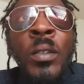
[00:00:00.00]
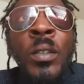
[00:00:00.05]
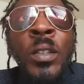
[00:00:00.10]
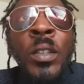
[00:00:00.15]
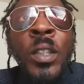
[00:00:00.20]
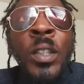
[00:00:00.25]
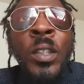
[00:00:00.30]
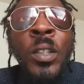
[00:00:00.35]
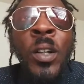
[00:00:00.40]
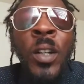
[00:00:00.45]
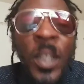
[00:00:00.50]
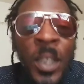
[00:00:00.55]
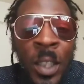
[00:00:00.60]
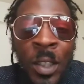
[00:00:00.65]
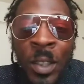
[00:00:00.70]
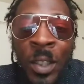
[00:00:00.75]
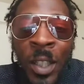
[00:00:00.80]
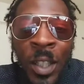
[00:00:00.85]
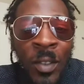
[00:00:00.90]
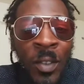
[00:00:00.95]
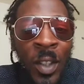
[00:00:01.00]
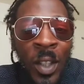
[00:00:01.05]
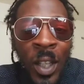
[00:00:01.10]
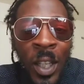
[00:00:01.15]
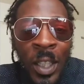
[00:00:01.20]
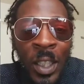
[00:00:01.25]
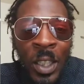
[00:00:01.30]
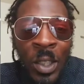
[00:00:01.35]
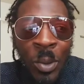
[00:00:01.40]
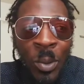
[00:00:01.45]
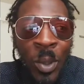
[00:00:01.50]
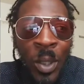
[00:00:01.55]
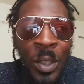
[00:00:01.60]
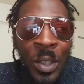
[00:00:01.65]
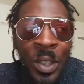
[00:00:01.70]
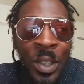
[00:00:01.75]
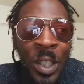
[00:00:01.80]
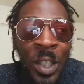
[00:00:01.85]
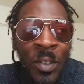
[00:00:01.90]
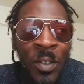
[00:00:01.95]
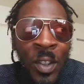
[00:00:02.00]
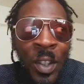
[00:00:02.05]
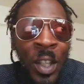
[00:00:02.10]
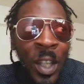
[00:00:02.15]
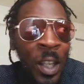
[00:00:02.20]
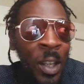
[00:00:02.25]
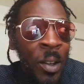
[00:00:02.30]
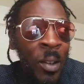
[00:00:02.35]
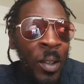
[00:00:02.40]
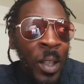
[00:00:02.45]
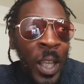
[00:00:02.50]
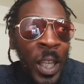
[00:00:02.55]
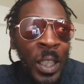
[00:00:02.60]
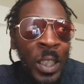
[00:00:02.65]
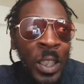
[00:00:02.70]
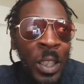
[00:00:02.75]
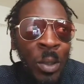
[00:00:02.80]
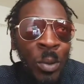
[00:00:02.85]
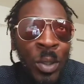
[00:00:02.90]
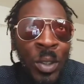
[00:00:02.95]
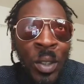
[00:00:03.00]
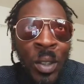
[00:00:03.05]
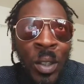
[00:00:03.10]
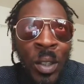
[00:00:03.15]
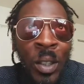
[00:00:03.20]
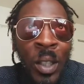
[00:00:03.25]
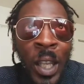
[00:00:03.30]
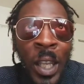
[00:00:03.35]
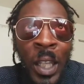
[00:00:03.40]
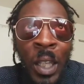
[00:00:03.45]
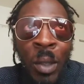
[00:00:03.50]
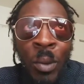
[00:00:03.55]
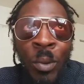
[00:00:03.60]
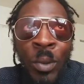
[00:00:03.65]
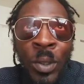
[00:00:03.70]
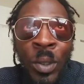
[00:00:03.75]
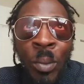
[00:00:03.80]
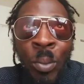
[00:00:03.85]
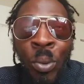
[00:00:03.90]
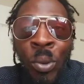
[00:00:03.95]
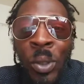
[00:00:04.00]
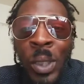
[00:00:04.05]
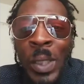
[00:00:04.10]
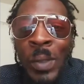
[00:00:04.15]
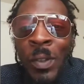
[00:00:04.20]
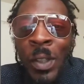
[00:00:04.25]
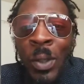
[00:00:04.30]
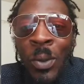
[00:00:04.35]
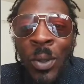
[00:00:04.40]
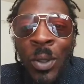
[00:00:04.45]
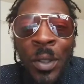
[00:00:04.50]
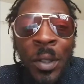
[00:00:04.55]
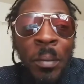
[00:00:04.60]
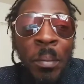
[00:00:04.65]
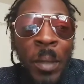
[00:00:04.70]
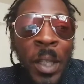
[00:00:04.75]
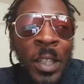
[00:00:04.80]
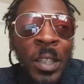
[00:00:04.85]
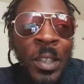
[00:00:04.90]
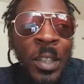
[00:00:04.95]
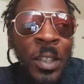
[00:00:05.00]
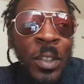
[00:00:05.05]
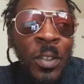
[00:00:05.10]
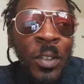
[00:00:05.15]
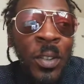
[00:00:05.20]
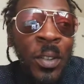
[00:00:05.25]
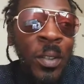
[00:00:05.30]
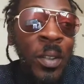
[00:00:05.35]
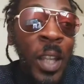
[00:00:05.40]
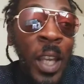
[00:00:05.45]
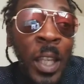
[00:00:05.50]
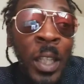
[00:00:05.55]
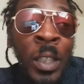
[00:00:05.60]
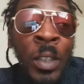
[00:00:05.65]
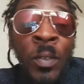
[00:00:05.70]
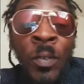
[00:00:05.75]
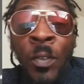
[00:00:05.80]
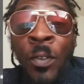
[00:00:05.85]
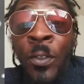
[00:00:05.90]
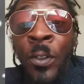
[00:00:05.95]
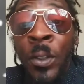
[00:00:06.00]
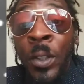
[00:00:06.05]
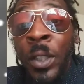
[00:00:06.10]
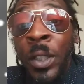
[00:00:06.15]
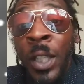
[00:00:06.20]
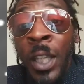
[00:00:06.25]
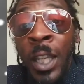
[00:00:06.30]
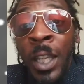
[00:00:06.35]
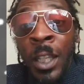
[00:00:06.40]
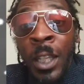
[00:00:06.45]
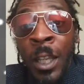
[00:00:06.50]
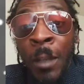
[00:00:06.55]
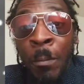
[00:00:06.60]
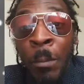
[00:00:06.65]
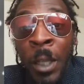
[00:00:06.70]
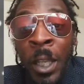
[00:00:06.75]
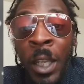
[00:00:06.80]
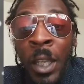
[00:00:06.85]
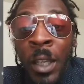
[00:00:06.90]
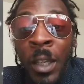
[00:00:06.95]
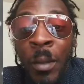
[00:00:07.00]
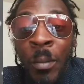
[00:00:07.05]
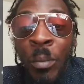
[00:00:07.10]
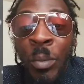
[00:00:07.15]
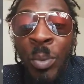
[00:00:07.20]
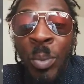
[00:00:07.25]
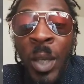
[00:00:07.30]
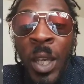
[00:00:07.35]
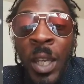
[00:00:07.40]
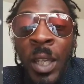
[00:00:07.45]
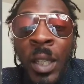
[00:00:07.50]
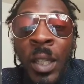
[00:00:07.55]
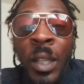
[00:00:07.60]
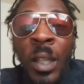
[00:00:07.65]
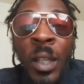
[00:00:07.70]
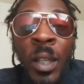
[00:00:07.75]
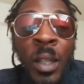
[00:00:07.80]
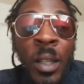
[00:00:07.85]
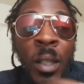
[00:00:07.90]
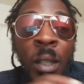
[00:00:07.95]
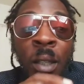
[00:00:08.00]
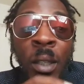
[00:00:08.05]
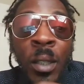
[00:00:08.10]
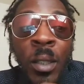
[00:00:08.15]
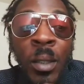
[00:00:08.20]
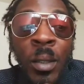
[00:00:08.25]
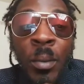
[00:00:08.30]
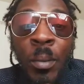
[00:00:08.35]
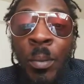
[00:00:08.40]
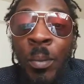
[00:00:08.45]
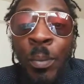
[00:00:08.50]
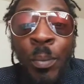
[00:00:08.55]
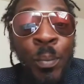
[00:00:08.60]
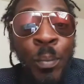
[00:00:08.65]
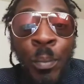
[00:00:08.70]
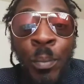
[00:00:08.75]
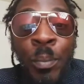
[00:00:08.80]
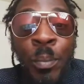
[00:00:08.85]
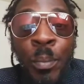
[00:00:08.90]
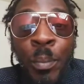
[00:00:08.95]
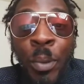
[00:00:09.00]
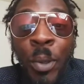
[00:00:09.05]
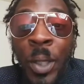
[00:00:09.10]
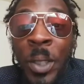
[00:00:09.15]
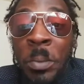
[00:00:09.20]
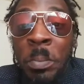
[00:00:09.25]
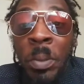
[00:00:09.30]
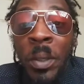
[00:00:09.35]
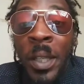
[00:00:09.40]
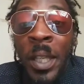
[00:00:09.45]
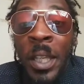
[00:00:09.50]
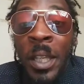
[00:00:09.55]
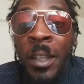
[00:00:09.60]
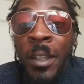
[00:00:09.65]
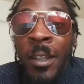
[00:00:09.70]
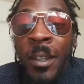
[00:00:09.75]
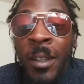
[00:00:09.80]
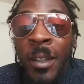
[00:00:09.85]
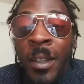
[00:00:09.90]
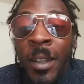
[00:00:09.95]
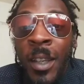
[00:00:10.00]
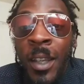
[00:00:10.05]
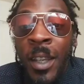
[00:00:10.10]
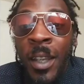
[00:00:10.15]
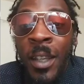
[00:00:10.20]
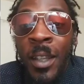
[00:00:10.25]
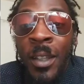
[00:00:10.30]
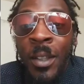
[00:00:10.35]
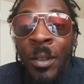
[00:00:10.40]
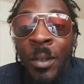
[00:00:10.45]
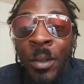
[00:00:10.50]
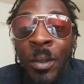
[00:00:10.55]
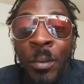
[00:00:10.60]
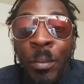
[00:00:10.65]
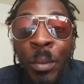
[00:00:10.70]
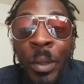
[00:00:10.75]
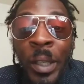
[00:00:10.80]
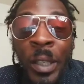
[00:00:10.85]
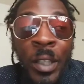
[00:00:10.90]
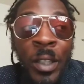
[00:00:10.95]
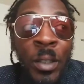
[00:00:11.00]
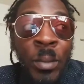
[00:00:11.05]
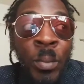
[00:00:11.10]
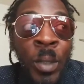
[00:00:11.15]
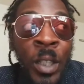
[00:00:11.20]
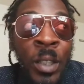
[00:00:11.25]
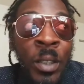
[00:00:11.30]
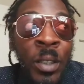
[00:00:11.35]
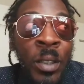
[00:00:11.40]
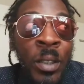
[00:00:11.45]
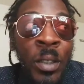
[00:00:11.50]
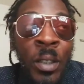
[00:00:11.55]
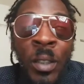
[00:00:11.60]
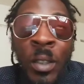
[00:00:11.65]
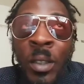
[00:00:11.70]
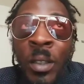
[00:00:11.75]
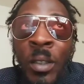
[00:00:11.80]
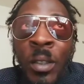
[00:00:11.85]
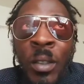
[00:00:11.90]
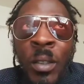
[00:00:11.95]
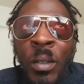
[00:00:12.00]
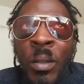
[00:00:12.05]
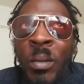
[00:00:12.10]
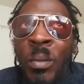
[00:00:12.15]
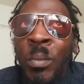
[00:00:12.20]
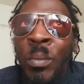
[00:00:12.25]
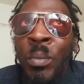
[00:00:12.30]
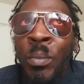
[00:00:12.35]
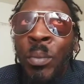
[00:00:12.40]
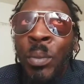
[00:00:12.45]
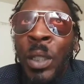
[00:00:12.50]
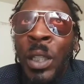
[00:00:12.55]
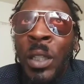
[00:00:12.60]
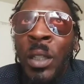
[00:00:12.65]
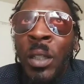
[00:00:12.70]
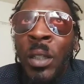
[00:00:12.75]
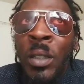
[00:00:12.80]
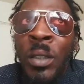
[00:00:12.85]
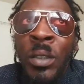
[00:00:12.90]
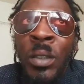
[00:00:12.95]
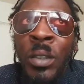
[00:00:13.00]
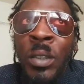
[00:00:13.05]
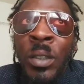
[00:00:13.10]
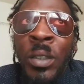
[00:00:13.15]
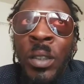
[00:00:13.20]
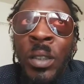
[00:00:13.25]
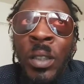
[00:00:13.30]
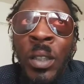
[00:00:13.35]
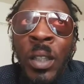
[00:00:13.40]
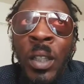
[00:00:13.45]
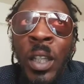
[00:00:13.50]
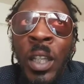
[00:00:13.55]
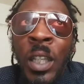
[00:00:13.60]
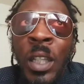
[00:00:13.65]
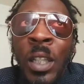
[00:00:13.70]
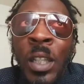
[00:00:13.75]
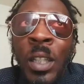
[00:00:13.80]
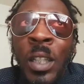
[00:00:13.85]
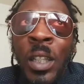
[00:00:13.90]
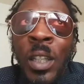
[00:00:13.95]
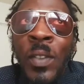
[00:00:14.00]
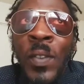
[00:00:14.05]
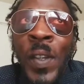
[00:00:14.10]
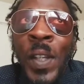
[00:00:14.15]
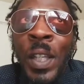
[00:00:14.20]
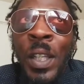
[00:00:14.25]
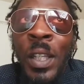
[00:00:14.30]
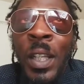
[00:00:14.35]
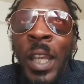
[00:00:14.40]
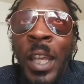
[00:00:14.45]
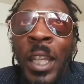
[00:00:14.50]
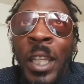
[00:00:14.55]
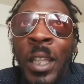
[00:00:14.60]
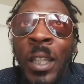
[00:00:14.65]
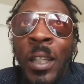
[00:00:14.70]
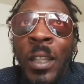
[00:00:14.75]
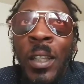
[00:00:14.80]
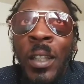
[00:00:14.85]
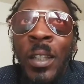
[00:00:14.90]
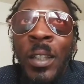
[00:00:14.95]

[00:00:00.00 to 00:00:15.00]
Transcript: she talked to Steven like she wasn't even there, like she was like it was a pre-recorded message, like for the day that Pink comes back, press play and play this message because he didn't even like